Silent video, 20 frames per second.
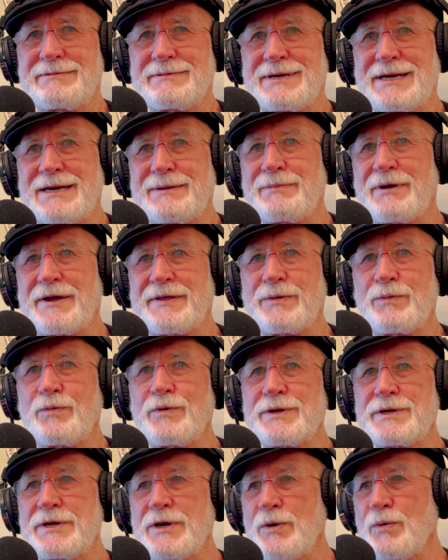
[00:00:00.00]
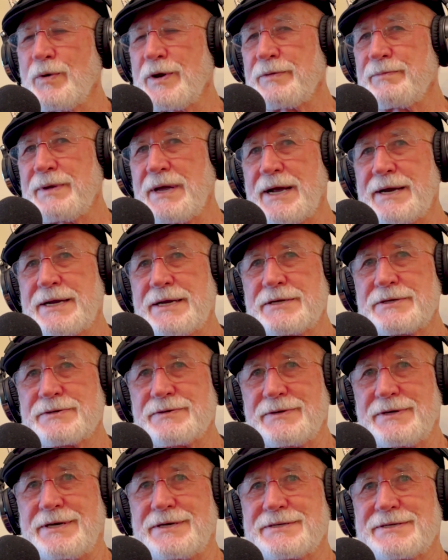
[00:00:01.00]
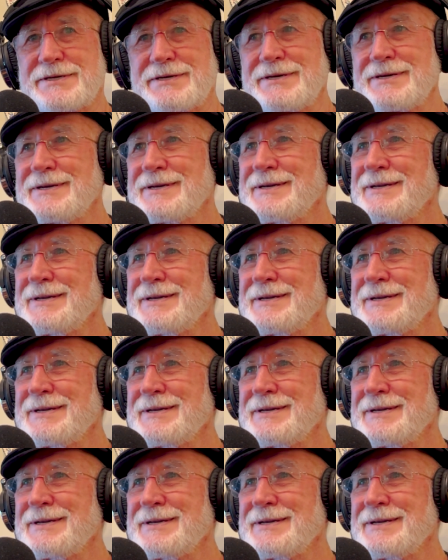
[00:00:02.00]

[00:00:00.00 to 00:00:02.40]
anybody that would go with me, I didn't trust.